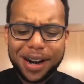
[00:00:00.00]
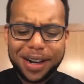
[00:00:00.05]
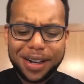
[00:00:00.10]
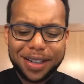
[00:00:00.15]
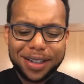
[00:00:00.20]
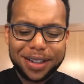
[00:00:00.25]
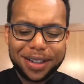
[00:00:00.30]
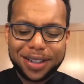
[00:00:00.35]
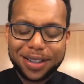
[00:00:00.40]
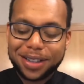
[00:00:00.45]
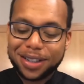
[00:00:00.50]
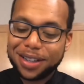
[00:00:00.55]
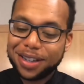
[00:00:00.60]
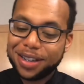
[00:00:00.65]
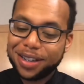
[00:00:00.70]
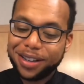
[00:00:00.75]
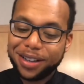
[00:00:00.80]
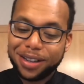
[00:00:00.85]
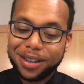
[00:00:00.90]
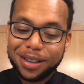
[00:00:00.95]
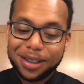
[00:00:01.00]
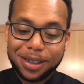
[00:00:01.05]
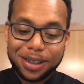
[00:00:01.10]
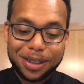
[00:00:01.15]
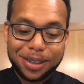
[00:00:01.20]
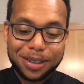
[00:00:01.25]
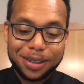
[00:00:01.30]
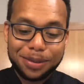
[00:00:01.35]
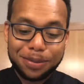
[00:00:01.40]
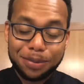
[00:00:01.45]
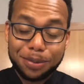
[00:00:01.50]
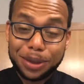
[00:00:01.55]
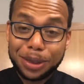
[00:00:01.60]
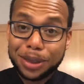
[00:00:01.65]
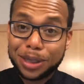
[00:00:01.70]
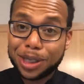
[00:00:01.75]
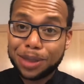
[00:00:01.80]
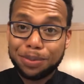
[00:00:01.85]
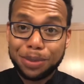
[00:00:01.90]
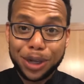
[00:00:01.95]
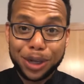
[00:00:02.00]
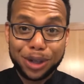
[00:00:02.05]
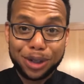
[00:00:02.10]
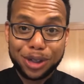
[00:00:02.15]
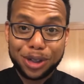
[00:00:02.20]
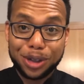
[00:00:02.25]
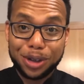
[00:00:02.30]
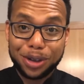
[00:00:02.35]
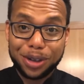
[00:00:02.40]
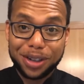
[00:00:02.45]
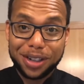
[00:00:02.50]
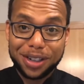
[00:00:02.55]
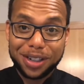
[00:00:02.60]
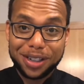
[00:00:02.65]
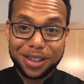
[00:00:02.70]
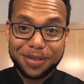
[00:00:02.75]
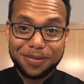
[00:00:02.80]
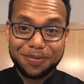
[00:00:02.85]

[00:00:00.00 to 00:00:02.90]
Yes, it smells so good.